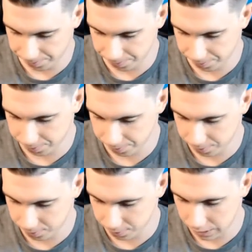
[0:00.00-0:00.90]

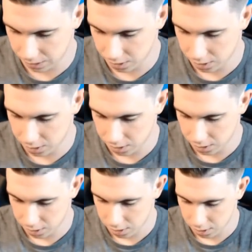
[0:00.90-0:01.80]
(no one is talking)